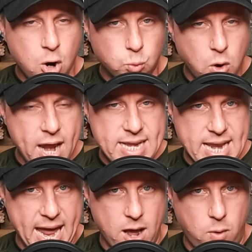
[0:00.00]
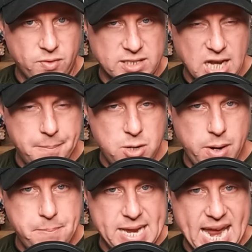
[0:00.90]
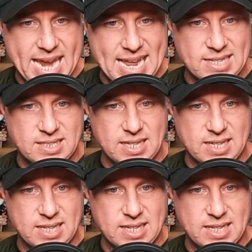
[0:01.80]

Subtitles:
Right now, the WNBA is